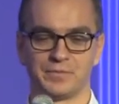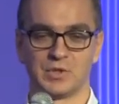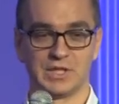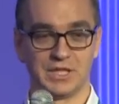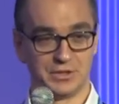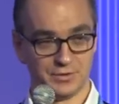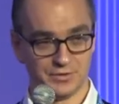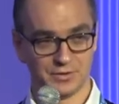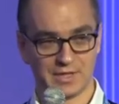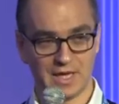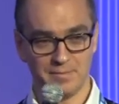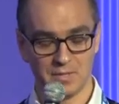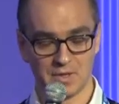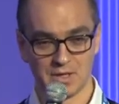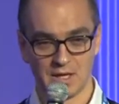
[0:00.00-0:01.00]
to get used to
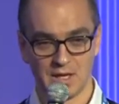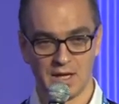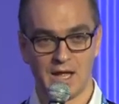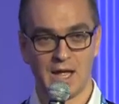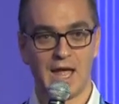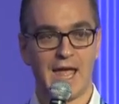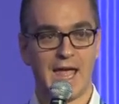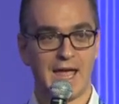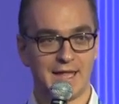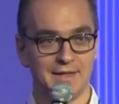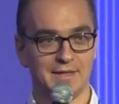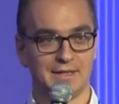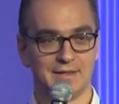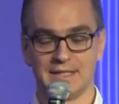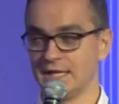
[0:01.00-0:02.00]
them
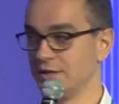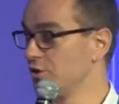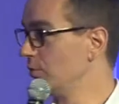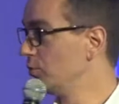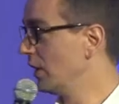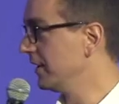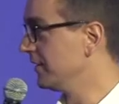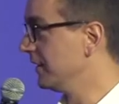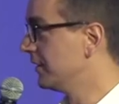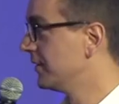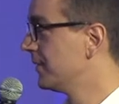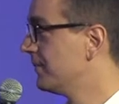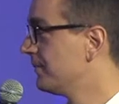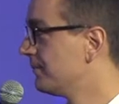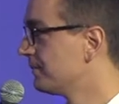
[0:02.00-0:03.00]
and the enterprises.